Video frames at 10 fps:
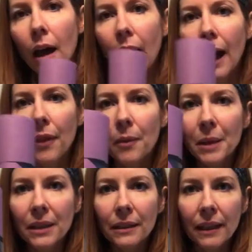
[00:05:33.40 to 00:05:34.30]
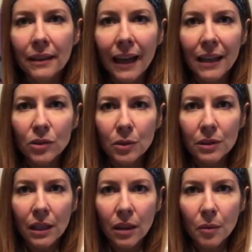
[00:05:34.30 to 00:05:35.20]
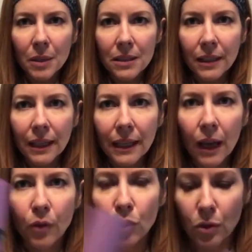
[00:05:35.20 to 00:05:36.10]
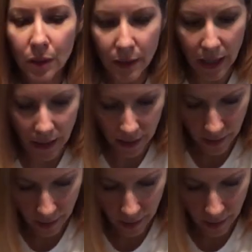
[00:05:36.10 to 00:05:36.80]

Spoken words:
on the Minion like that. So his teeth will be sticking out. You decide